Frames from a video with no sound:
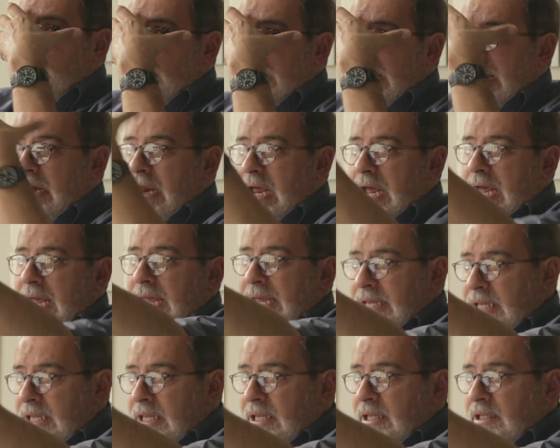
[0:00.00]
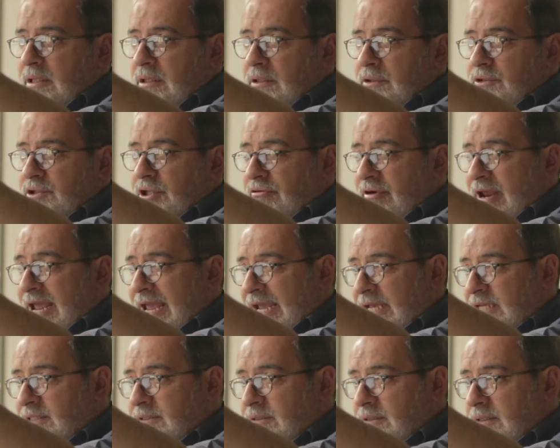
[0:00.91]
where I
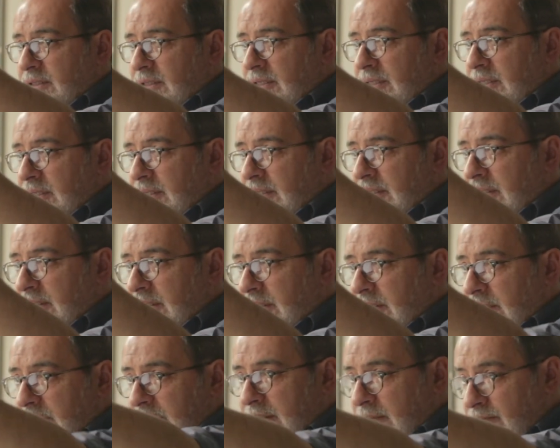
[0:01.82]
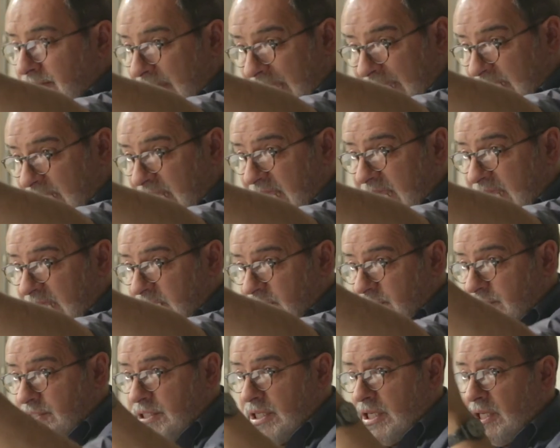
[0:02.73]
direct my
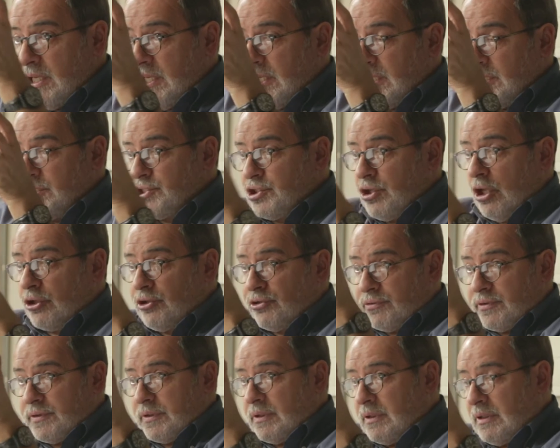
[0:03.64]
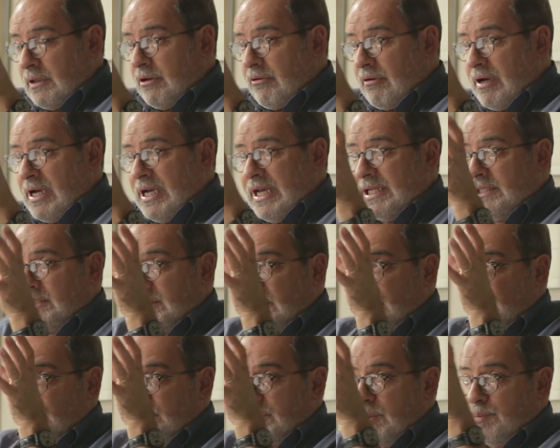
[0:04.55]
gaze, is not
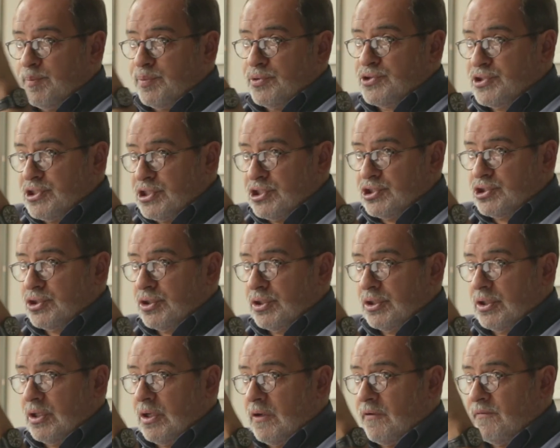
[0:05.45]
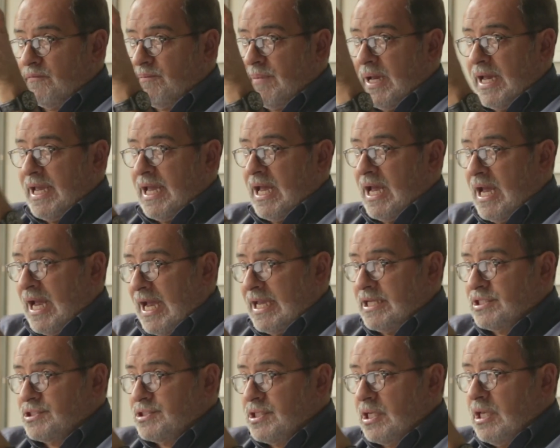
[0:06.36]
related to the position of my
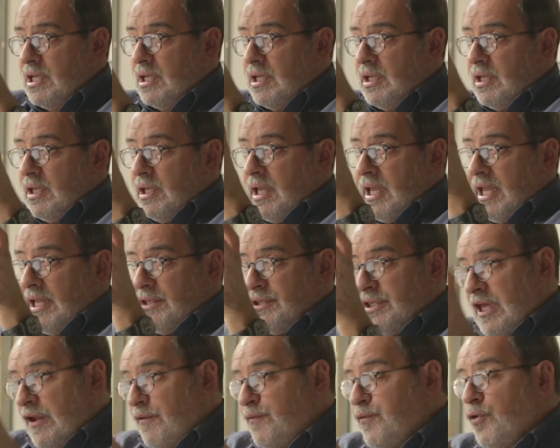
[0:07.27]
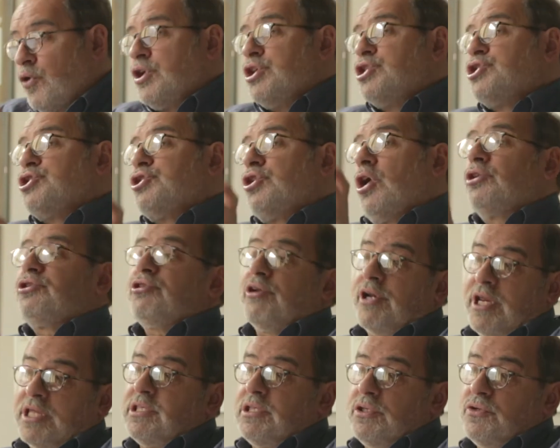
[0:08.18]
eyes, and therefore is not
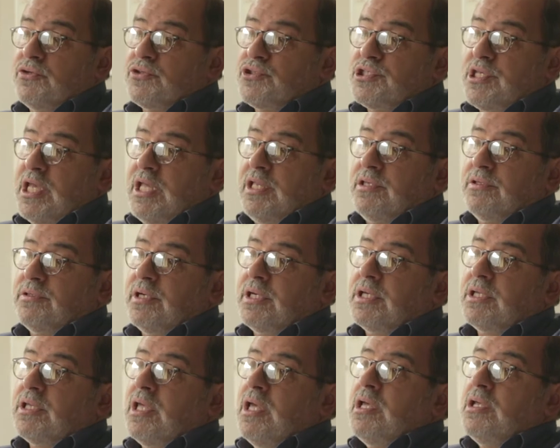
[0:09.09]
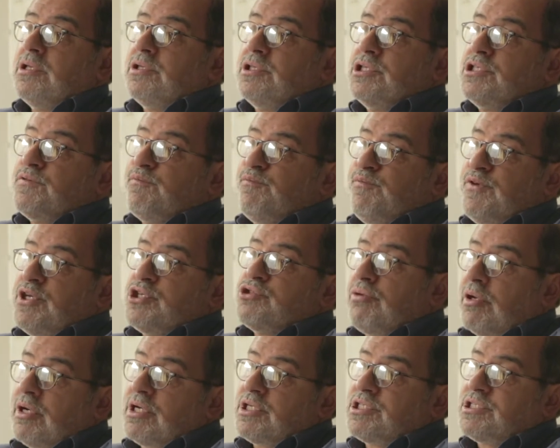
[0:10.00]
retinocentric. This
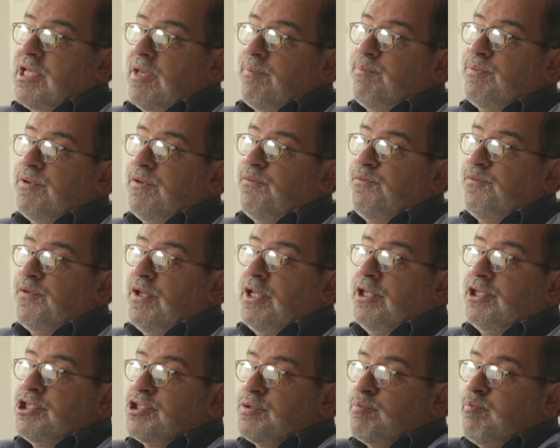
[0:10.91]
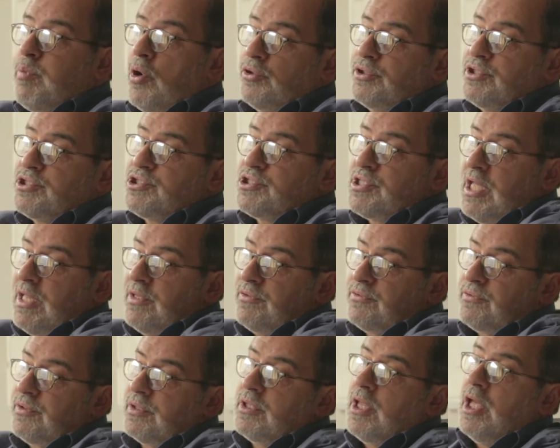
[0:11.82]
visual receptive field is
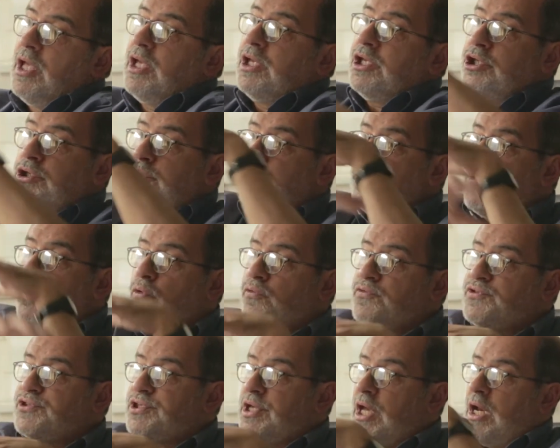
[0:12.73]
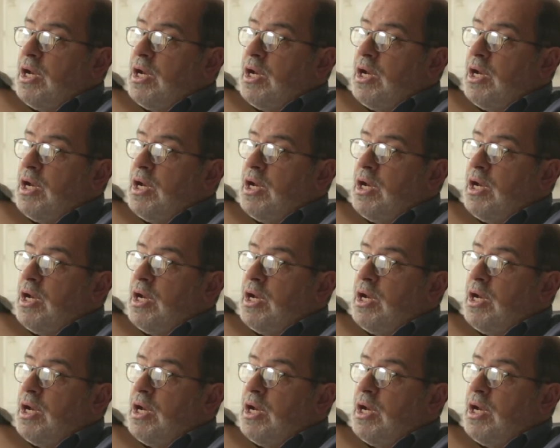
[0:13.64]
body-centered. It moves